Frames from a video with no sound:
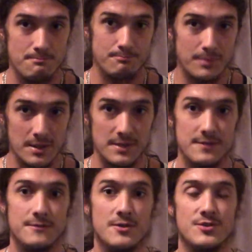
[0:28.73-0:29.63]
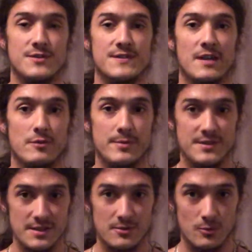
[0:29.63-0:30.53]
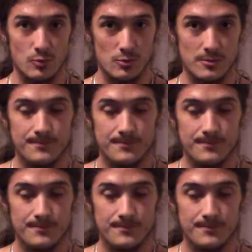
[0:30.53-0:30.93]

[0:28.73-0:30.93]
But functions have a particular rule.